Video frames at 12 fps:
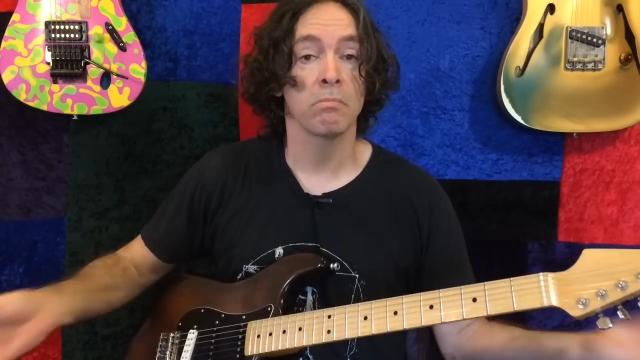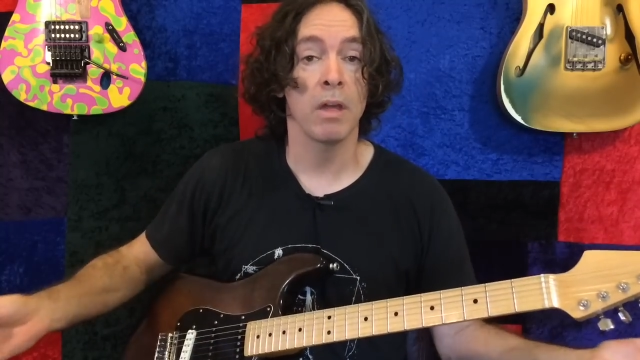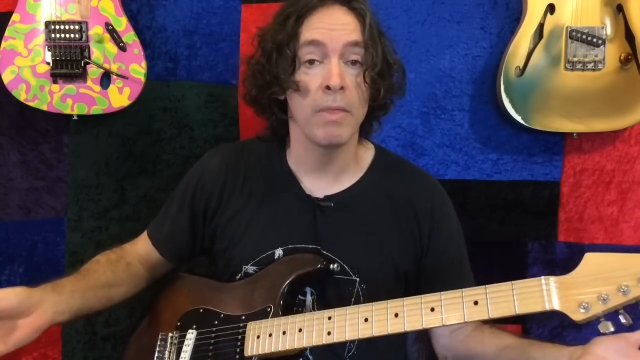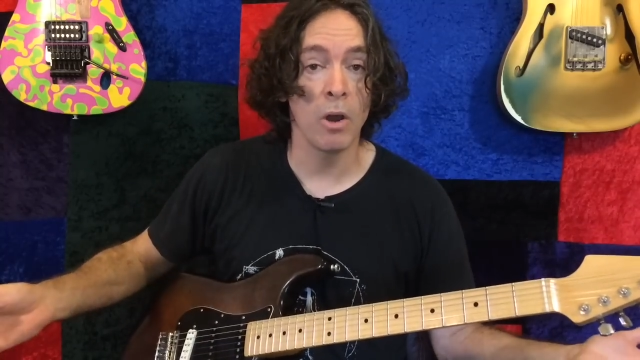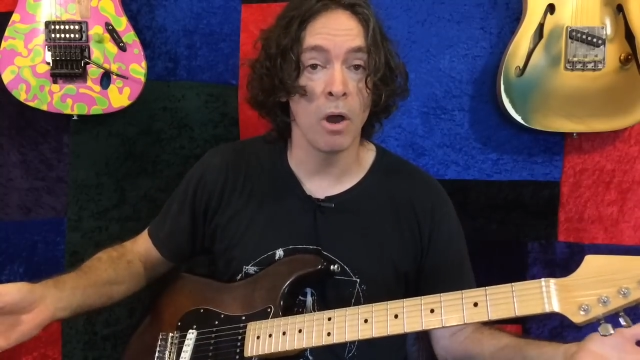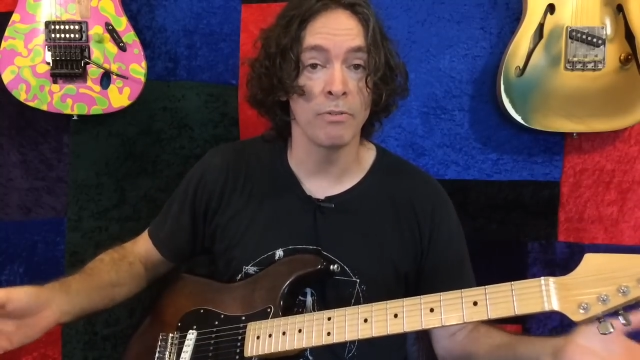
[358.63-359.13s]

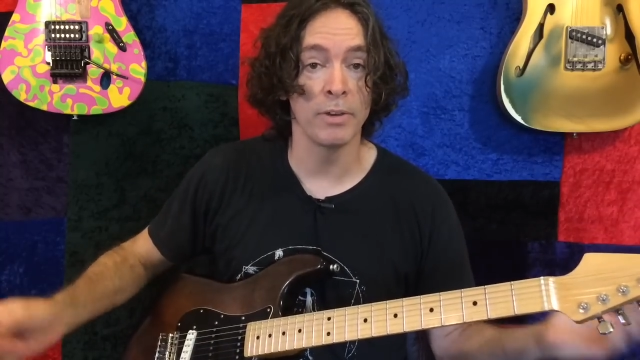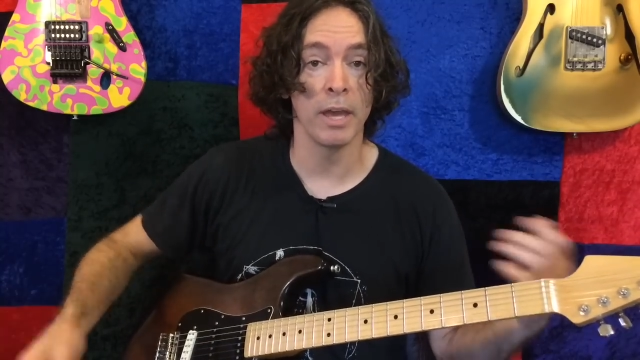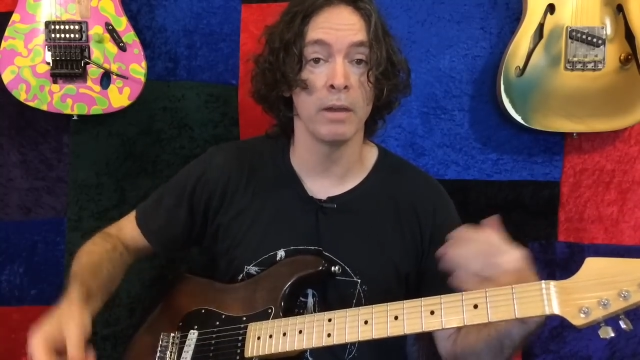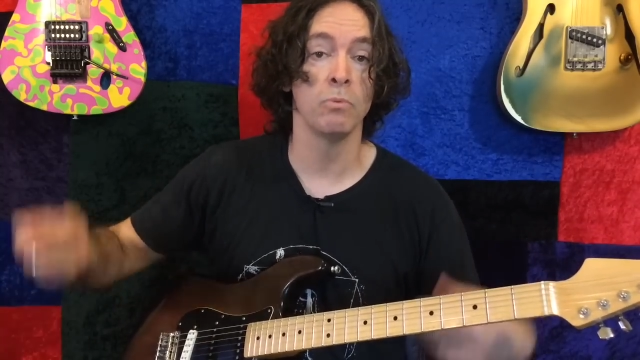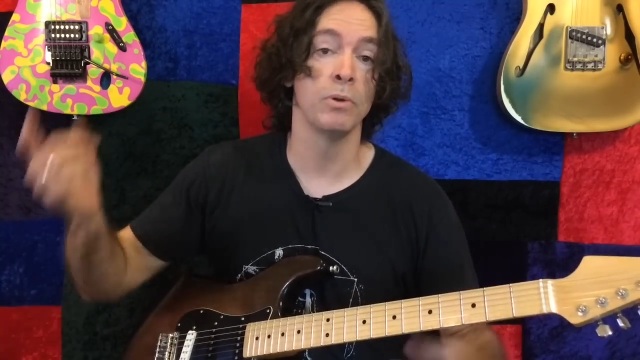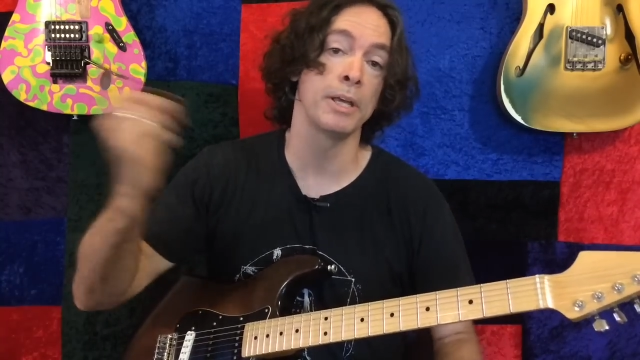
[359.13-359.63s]
And then off
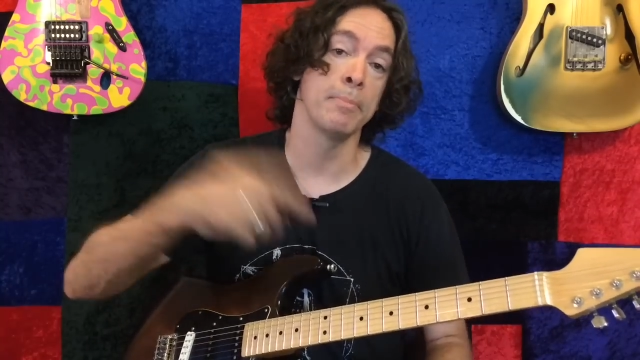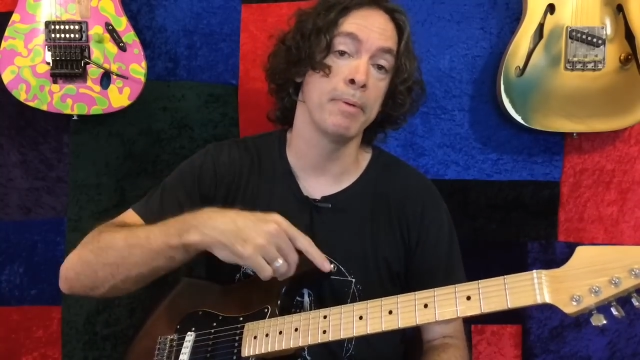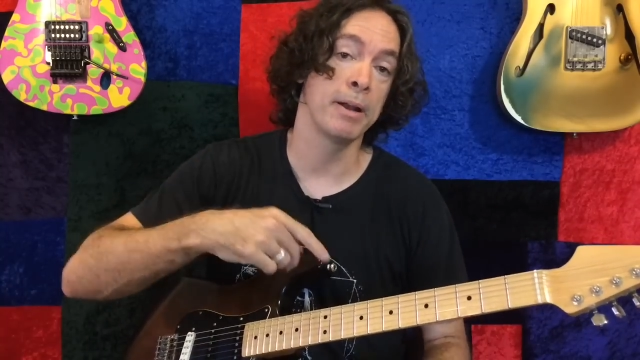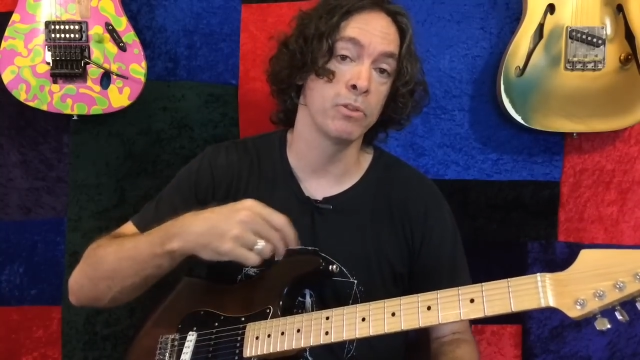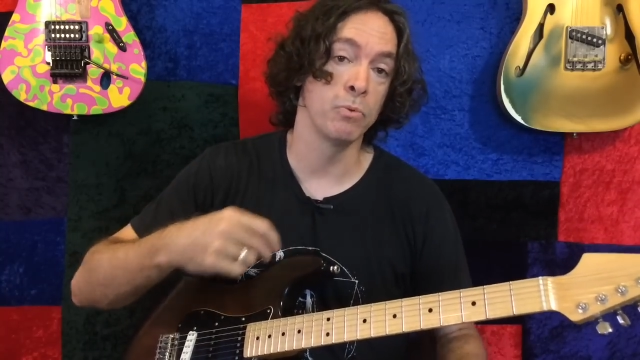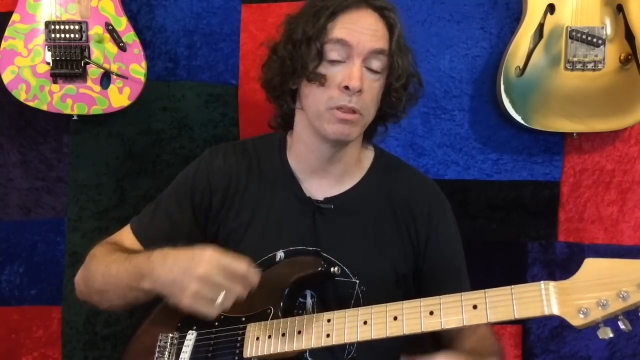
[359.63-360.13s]
again when I get
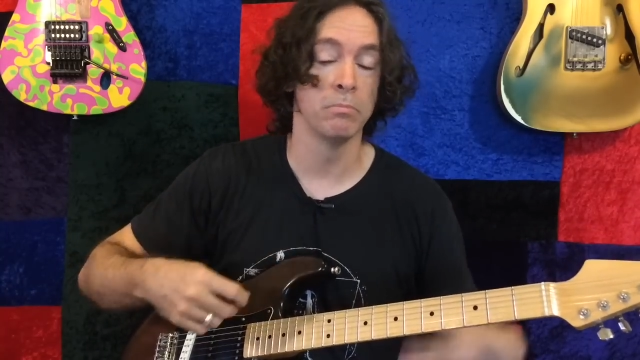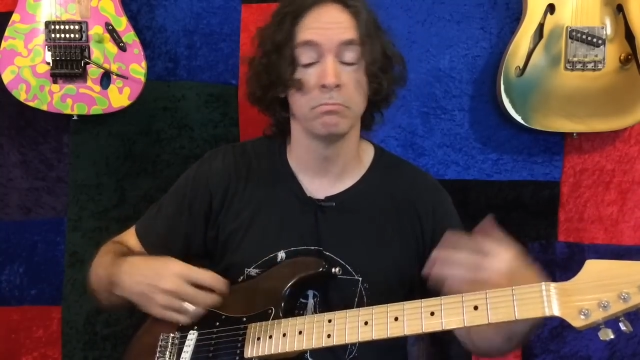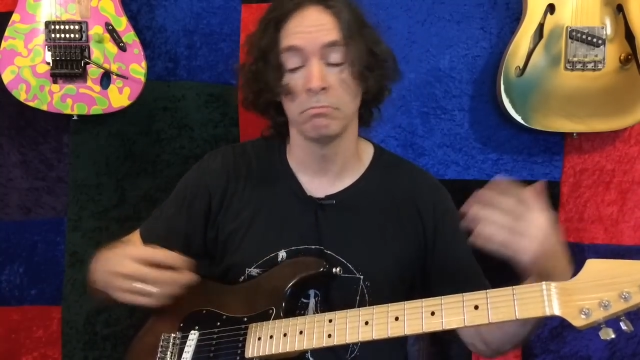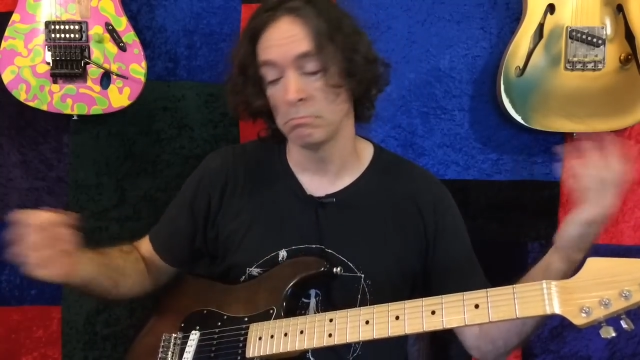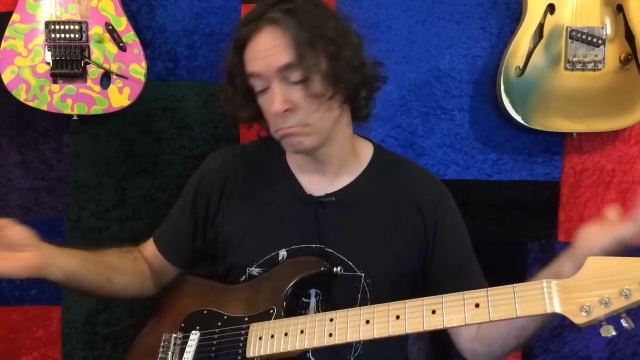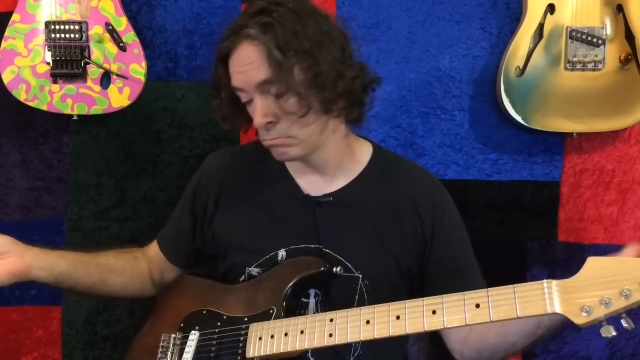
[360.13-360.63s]
back to the rhythm.
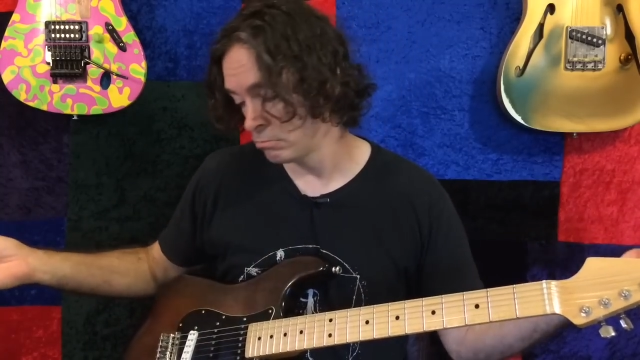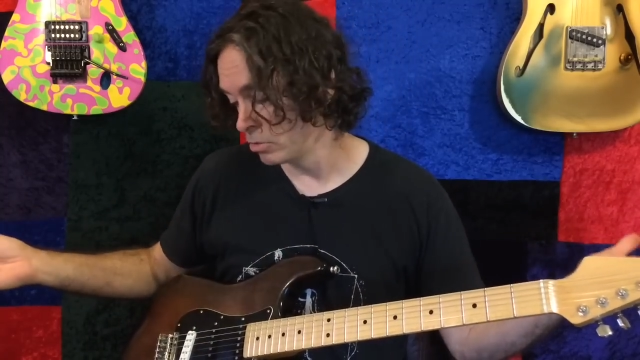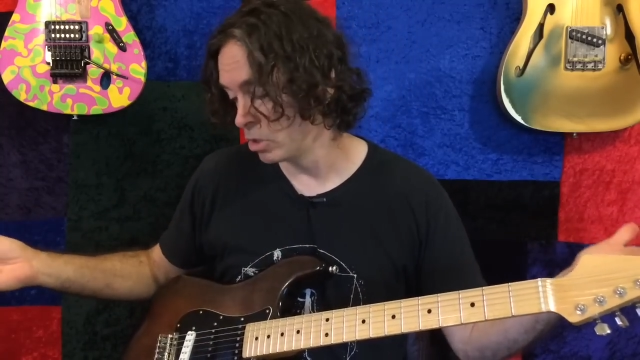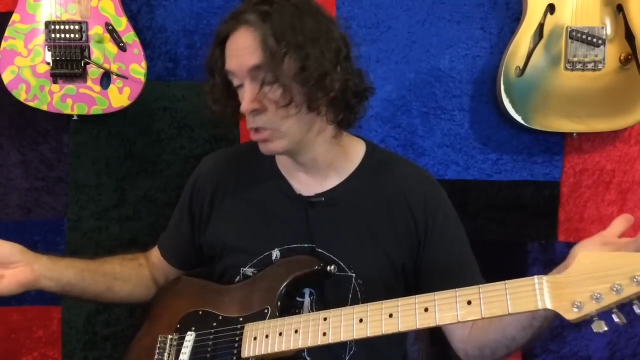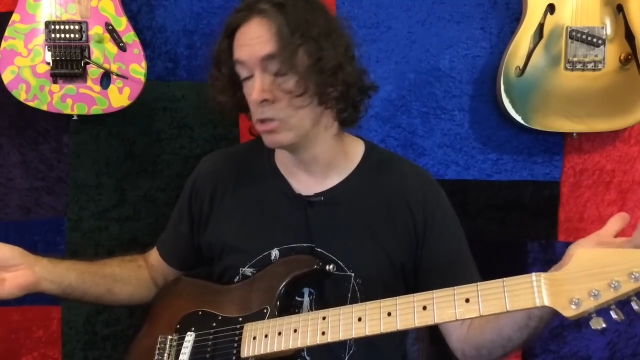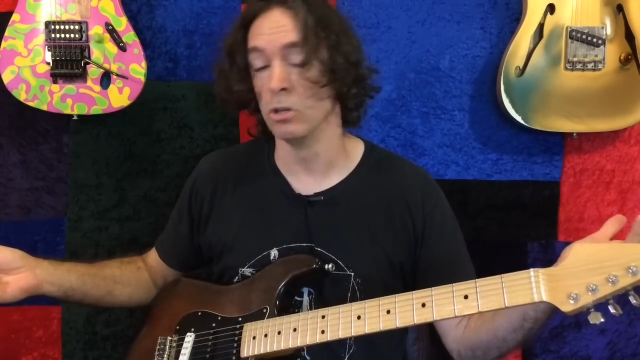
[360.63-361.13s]

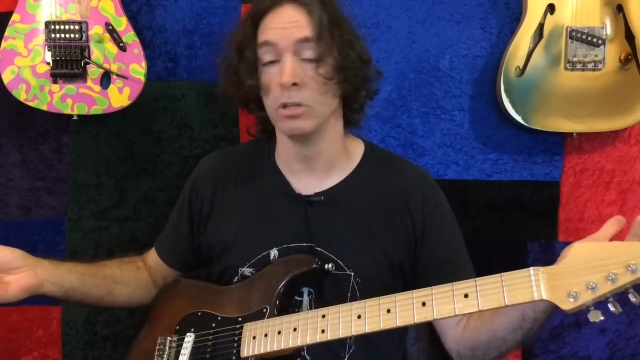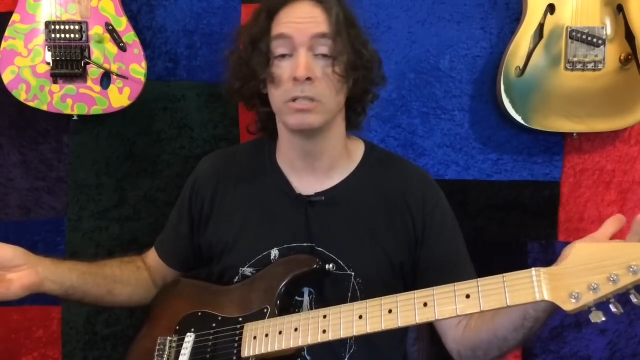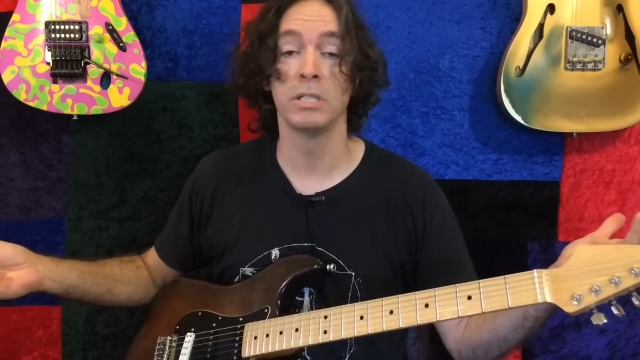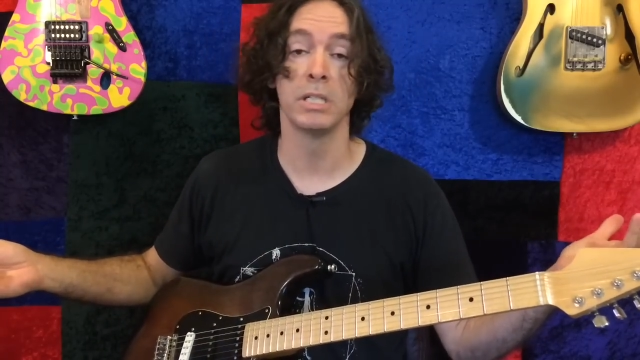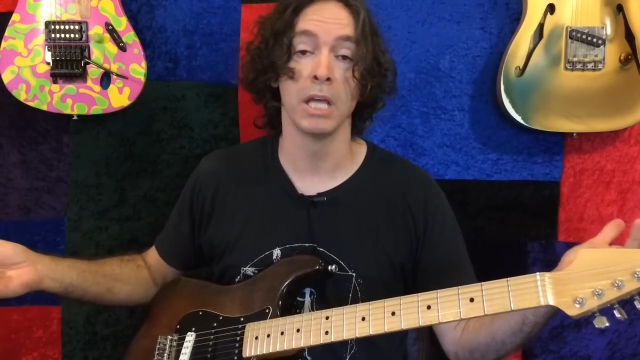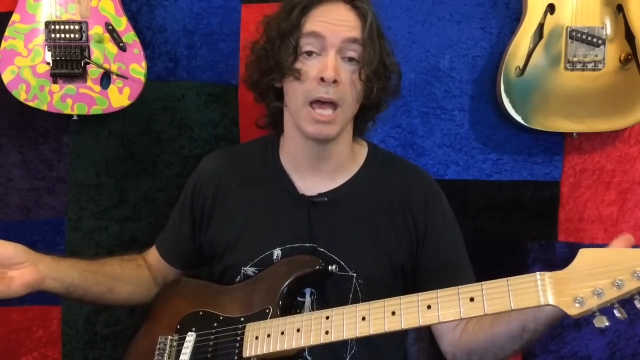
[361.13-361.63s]

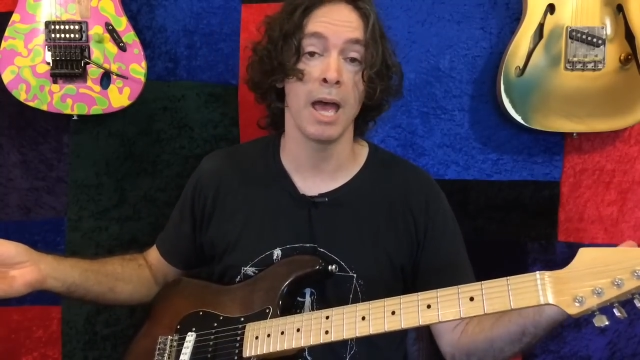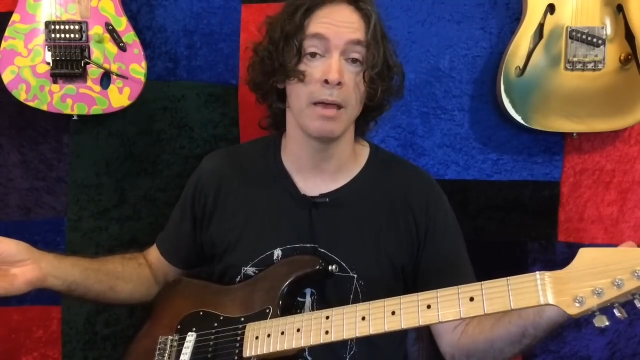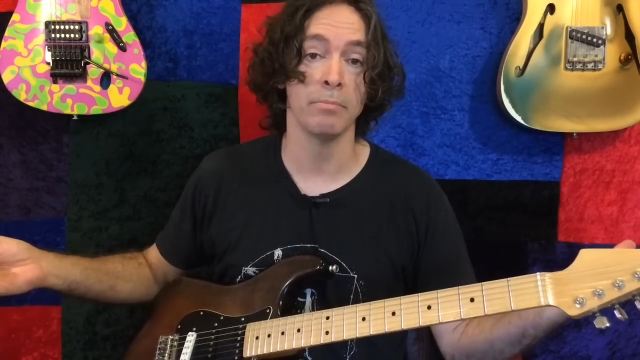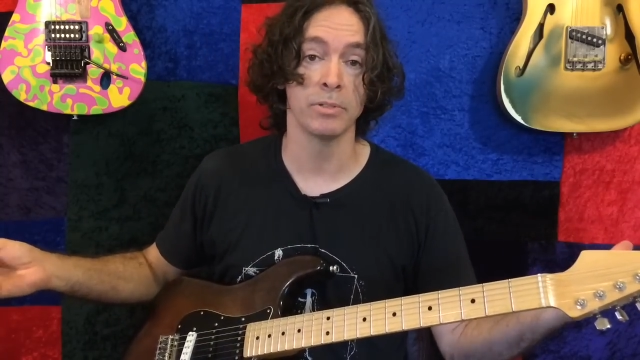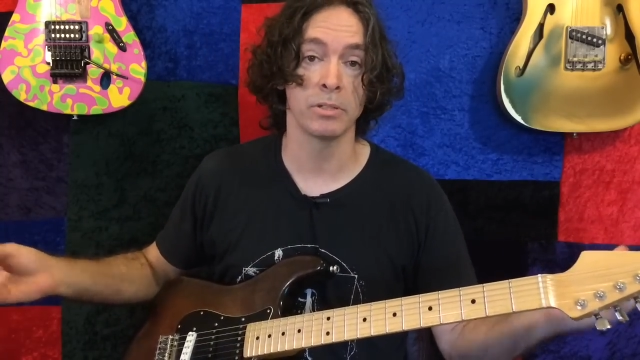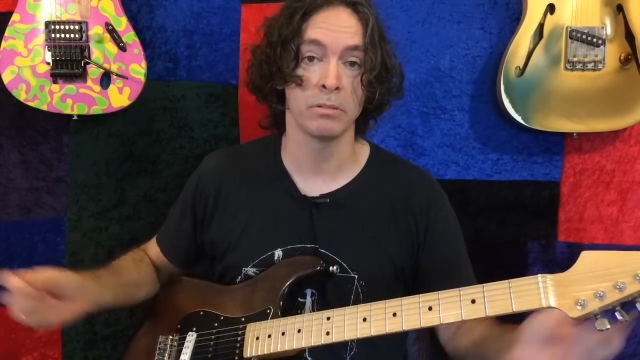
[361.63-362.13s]
Good
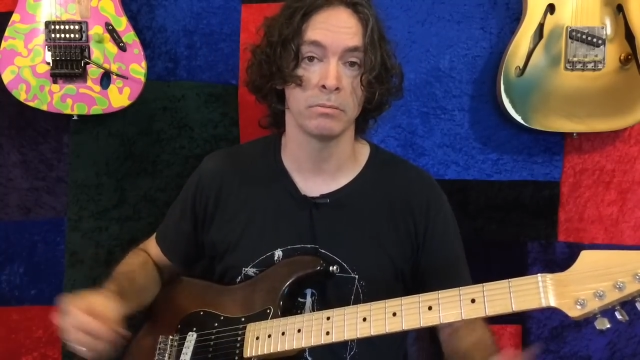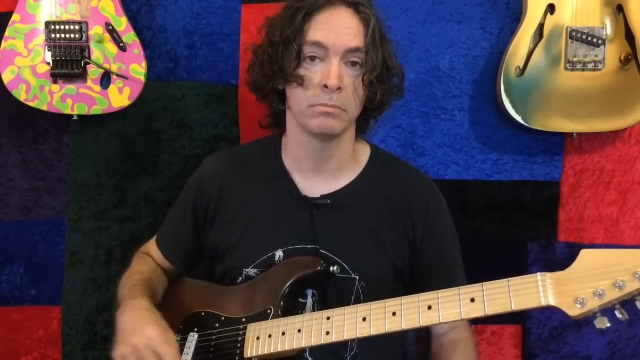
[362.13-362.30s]
times.